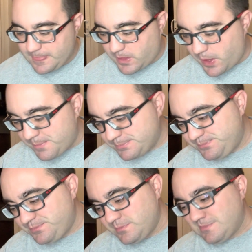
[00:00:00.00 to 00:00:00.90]
Okay,
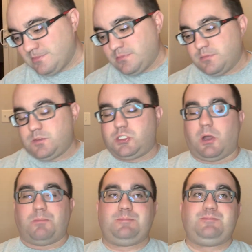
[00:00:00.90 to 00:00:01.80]

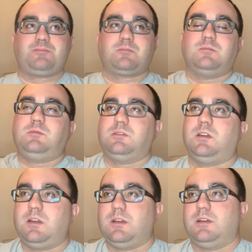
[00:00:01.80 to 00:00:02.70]
so
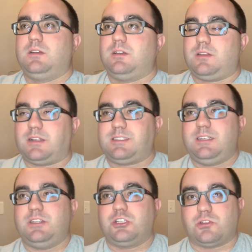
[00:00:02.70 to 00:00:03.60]
that's the
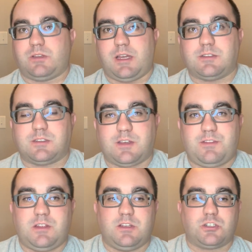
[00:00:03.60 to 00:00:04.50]
initial taste. Let's give
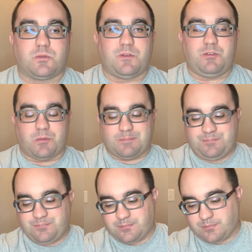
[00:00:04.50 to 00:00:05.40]
the initial review.
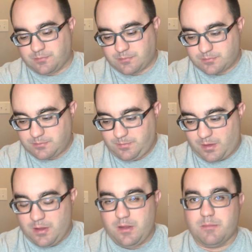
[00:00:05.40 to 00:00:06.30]

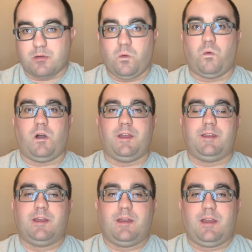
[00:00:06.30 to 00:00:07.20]
Number one,
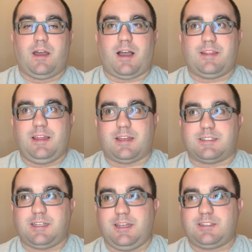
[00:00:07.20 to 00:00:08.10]
I think it
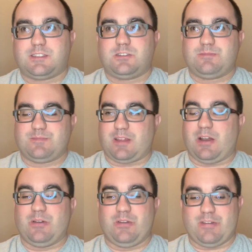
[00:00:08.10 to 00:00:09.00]
tastes, I
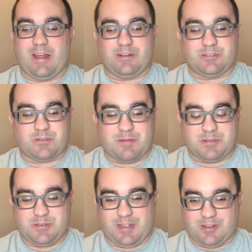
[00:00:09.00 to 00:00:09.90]
don't know even how to describe
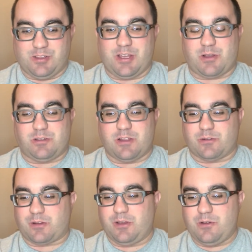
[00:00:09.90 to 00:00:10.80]
this. You like lick leather
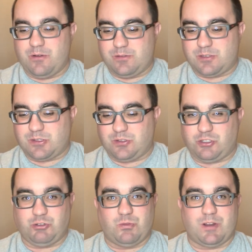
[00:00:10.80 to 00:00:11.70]
coats,
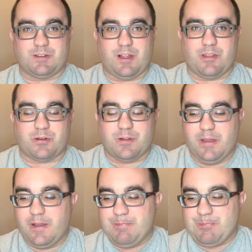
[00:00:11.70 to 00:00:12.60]
chew on leather.
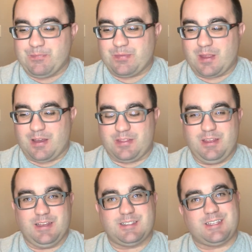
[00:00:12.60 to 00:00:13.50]
I
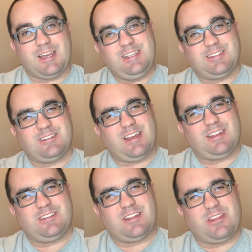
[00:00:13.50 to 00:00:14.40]
think it tastes like
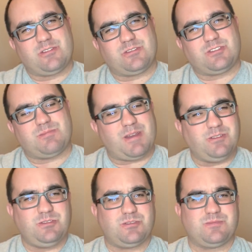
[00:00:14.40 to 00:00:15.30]
leather
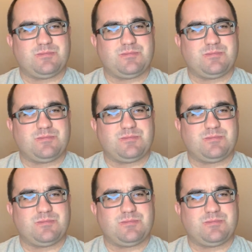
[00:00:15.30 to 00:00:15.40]
smells.